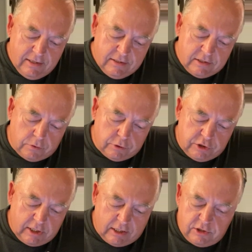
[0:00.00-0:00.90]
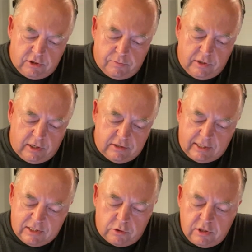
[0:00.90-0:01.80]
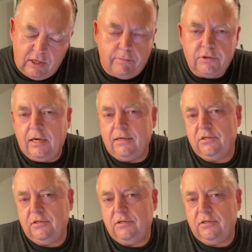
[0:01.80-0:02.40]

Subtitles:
so would you say just because that's what the number says